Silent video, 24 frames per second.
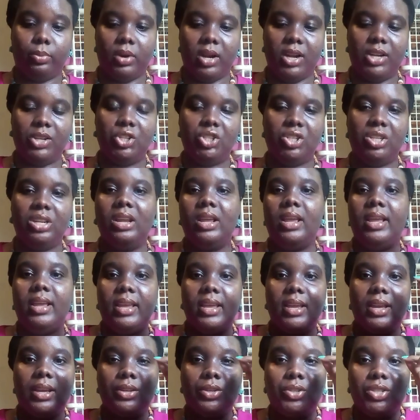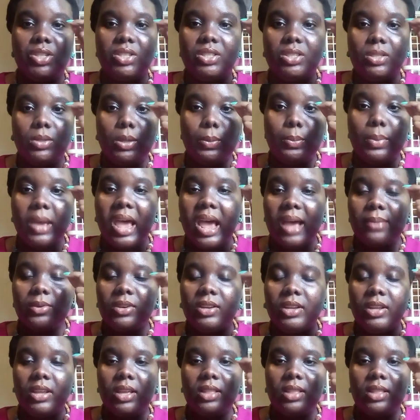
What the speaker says: and just popped it in the center of